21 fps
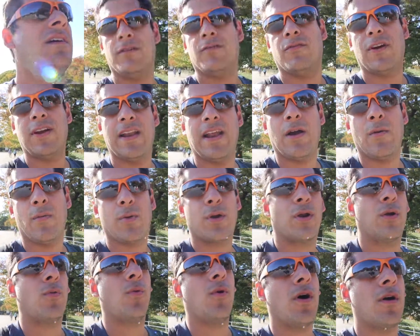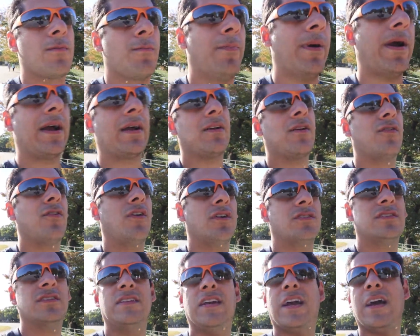Right now we're gonna walk back
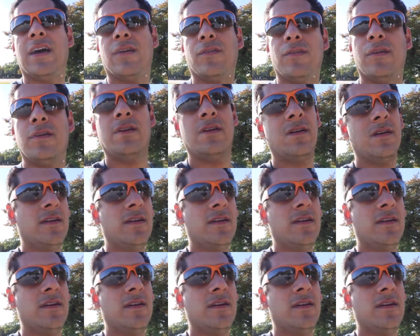across the town